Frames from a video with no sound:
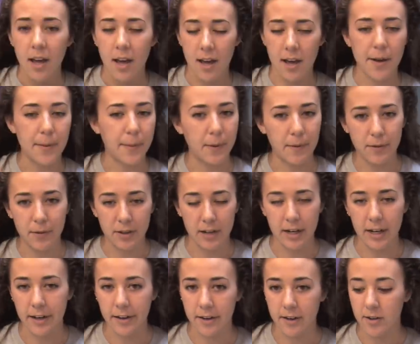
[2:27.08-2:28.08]
um, if you get
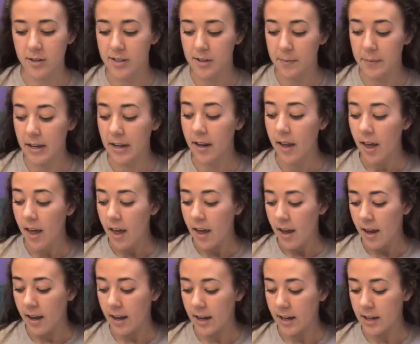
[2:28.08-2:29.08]
a haircut or something,
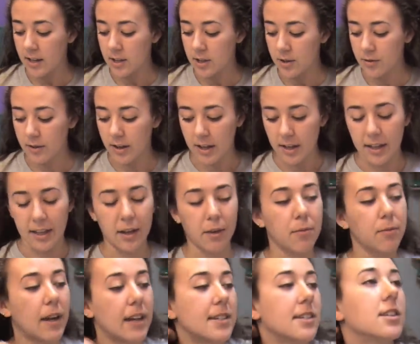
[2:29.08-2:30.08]
and you kind of
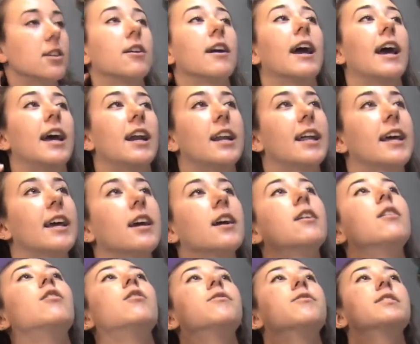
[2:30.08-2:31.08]
like rest your head like
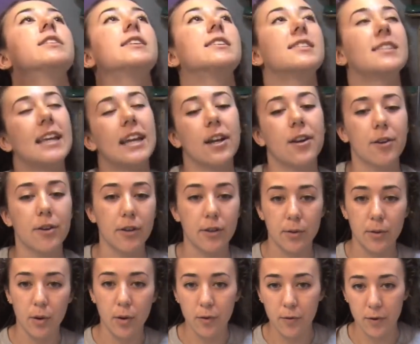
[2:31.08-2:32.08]
over the sink or you can
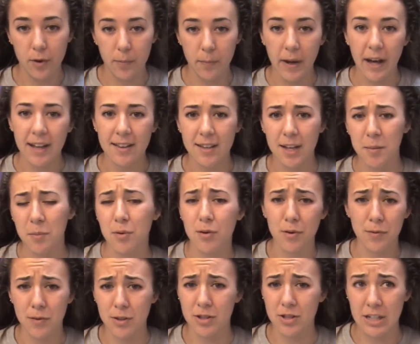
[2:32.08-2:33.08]
do it over your bathtub or
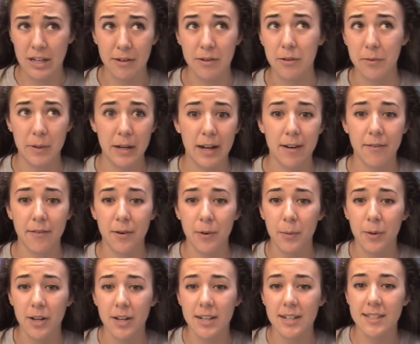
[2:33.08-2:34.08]
over your shower whatever
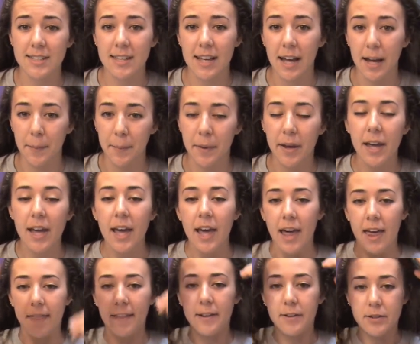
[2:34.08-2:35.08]
works um,
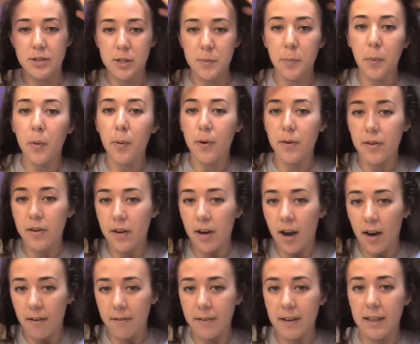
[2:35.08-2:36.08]
and then you just pour the
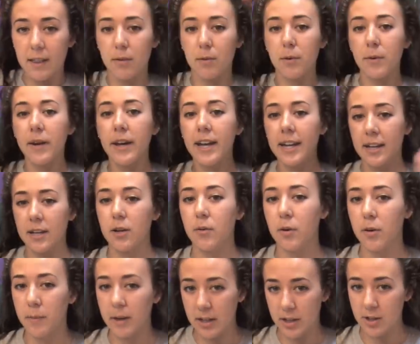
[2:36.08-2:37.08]
coffee through it and you
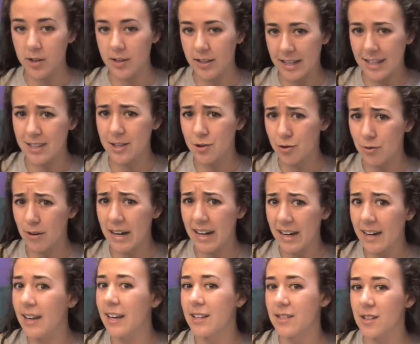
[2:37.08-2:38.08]
want to make sure like the
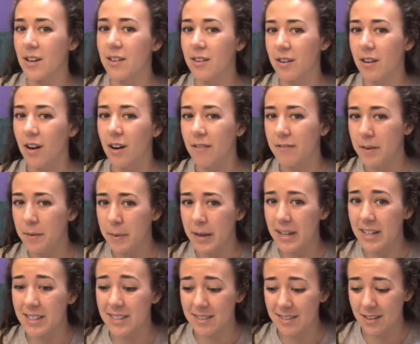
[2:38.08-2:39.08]
drain gets all the coffee
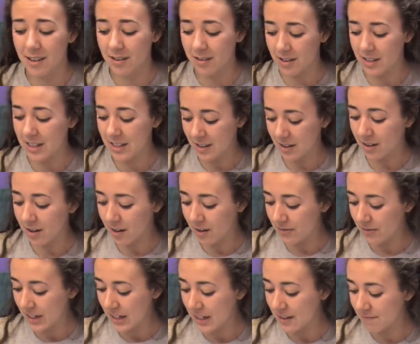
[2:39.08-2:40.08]
bit all the, the
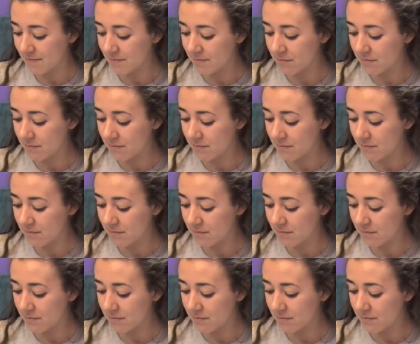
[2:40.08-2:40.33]
coffee